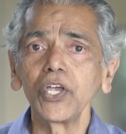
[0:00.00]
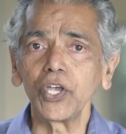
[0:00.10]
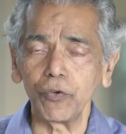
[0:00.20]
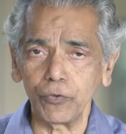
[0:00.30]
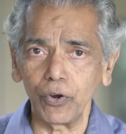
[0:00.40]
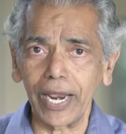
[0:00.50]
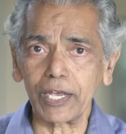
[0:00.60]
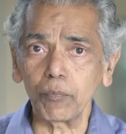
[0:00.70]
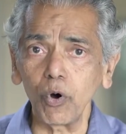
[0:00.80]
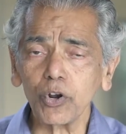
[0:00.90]
If you
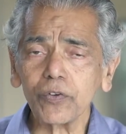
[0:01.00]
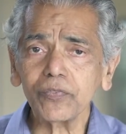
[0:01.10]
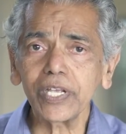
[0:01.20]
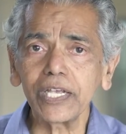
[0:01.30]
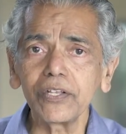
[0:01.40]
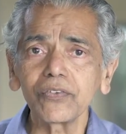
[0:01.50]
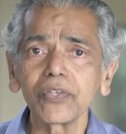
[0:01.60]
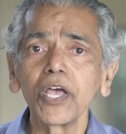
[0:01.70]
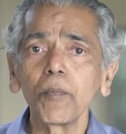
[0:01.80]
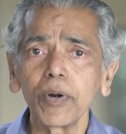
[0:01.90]
like more of these,
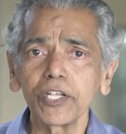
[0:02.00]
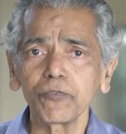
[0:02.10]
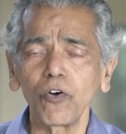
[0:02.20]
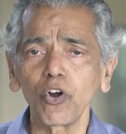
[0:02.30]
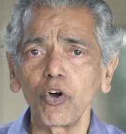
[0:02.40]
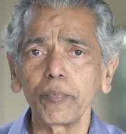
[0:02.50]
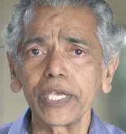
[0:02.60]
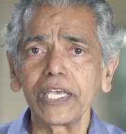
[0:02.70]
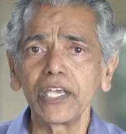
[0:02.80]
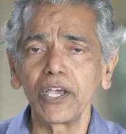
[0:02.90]
please follow
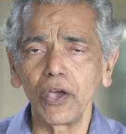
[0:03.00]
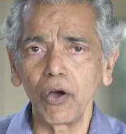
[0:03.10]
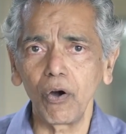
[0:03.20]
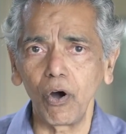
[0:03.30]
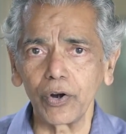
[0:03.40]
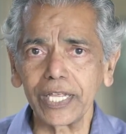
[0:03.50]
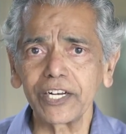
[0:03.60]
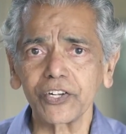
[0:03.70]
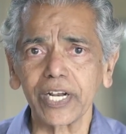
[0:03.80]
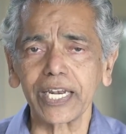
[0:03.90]
me on
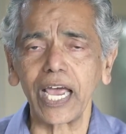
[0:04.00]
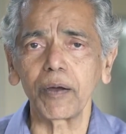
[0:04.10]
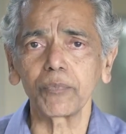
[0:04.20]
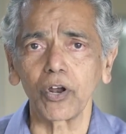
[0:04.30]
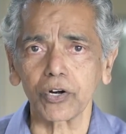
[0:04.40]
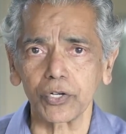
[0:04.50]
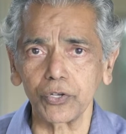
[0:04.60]
Instagram, Dr.